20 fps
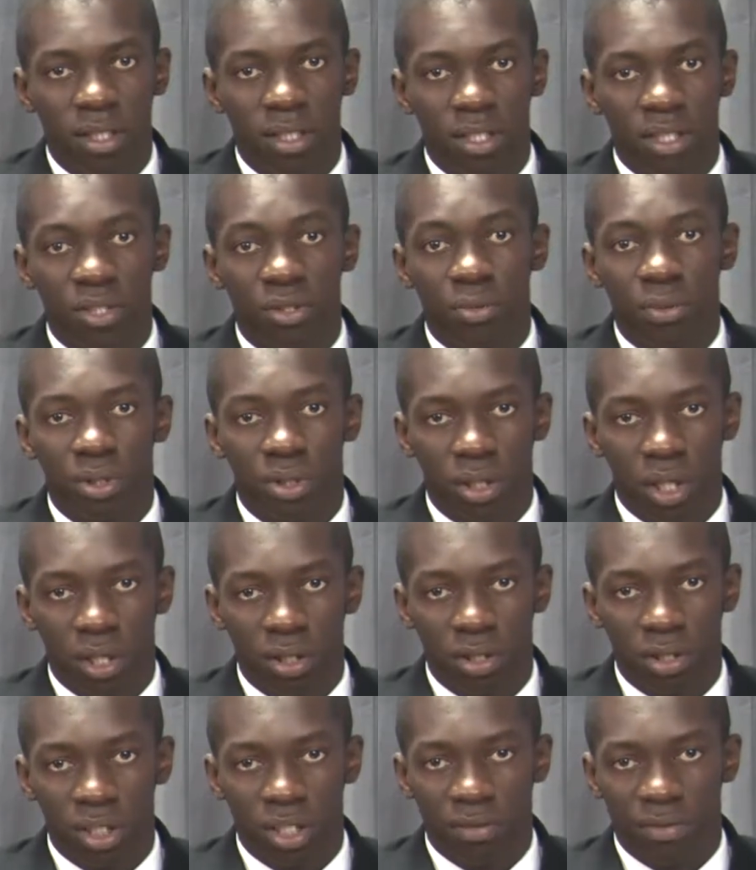This
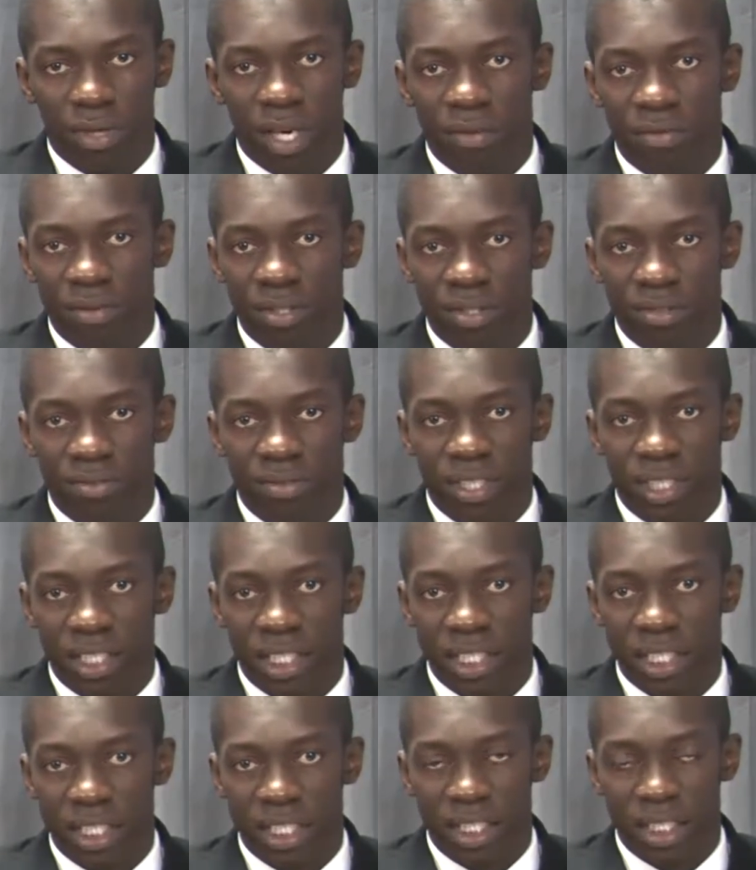results in a reference
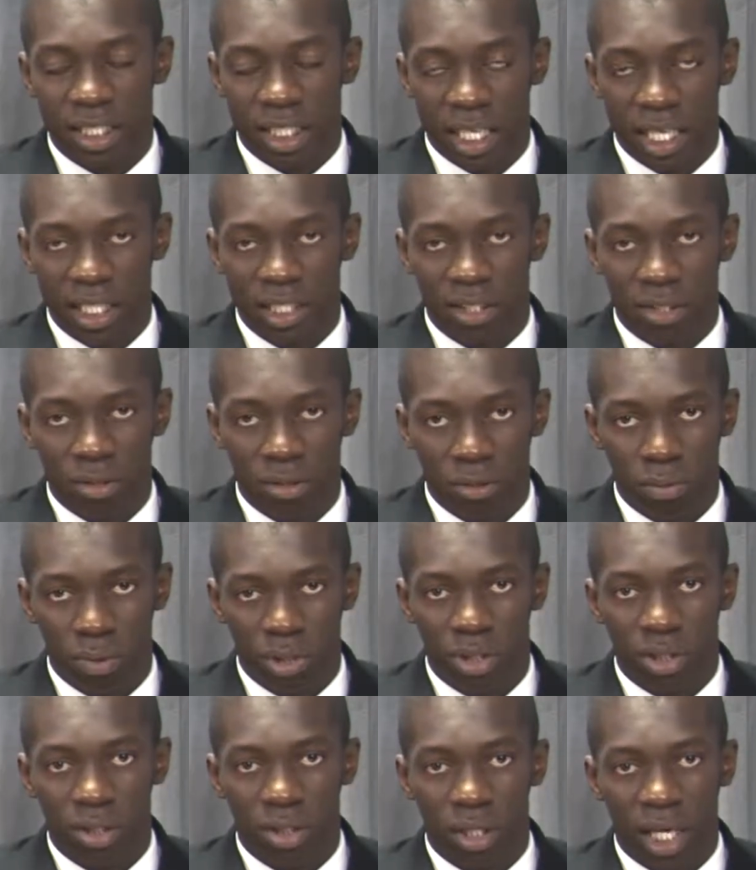facility size,
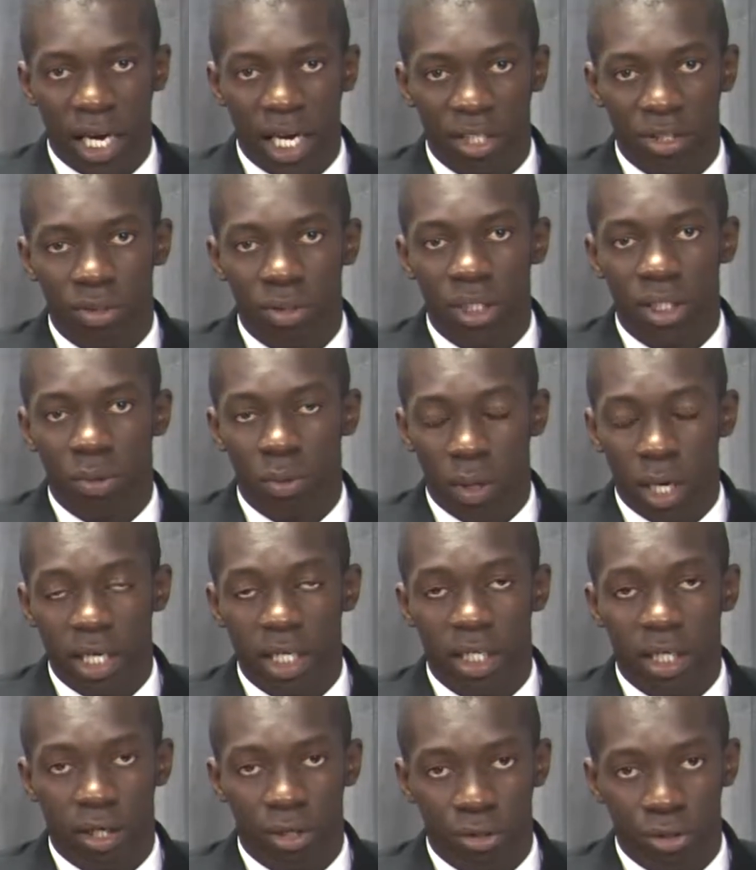which is actually
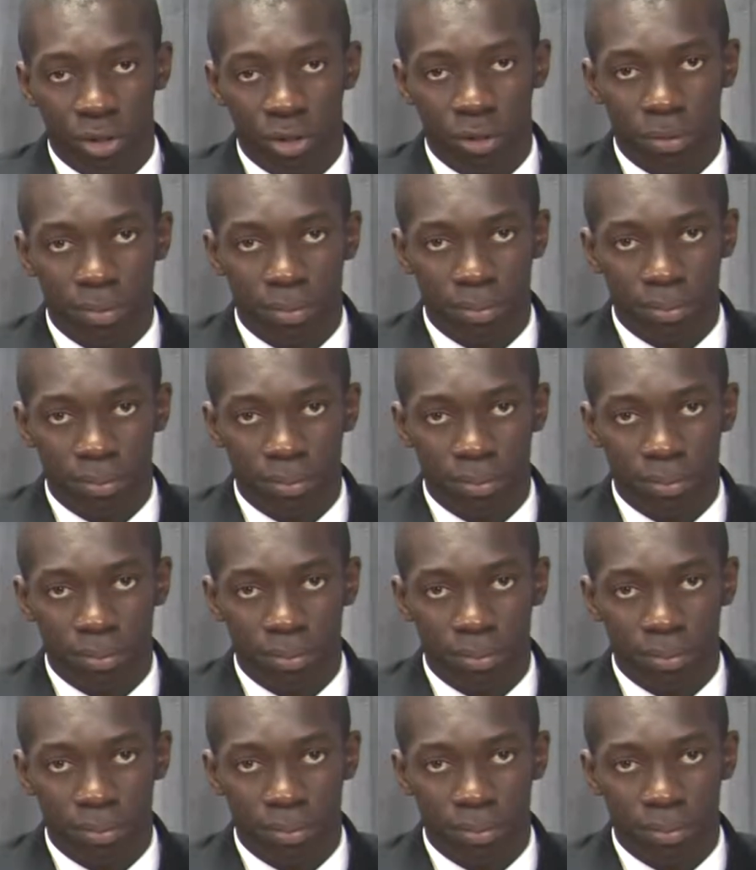quite large.